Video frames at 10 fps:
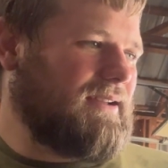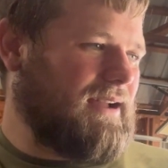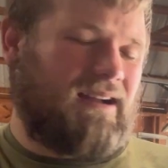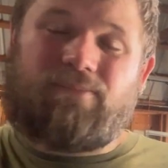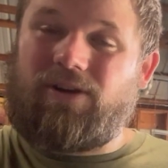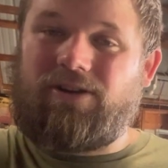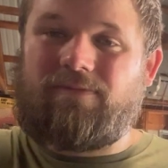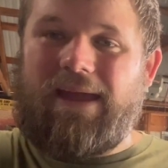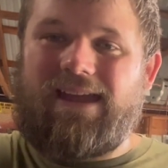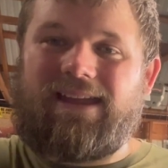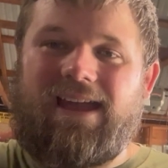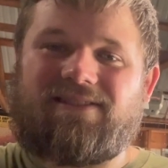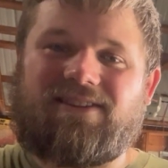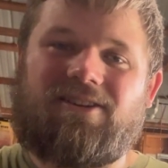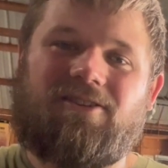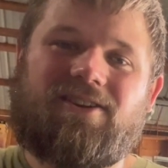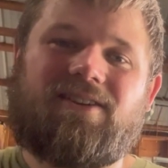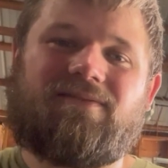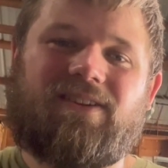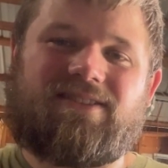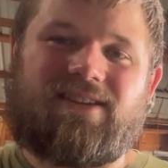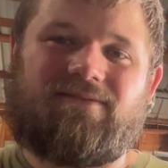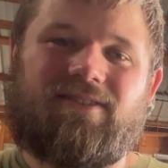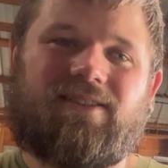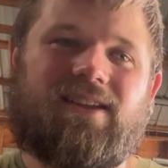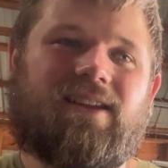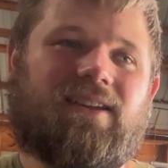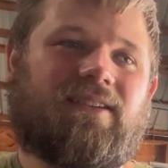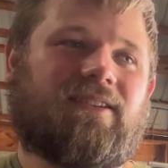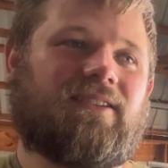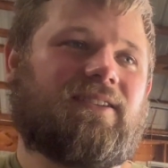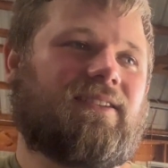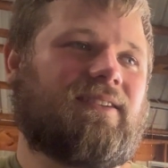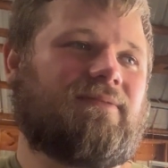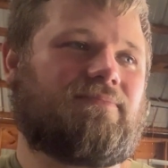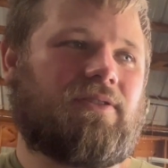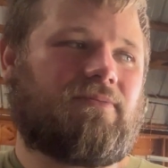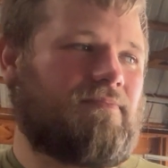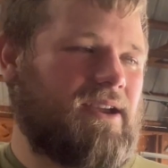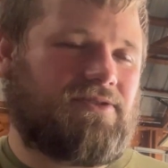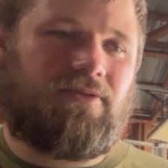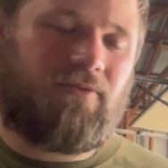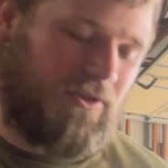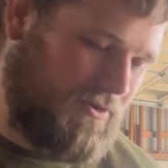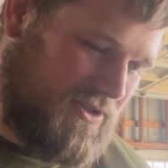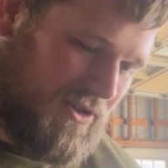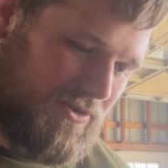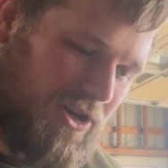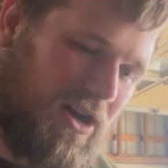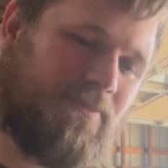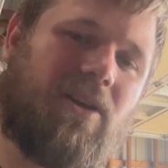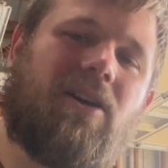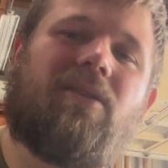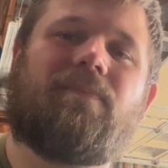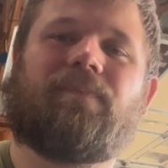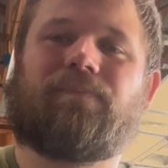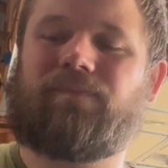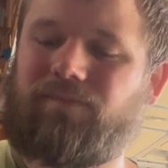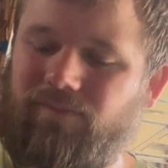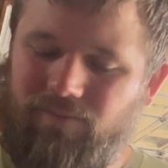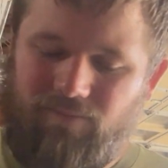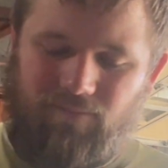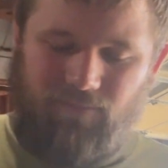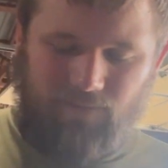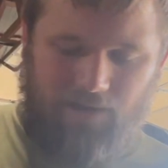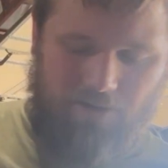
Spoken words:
I put a new pan gasket on it, fix everything, make sure the fluid's all topped up, go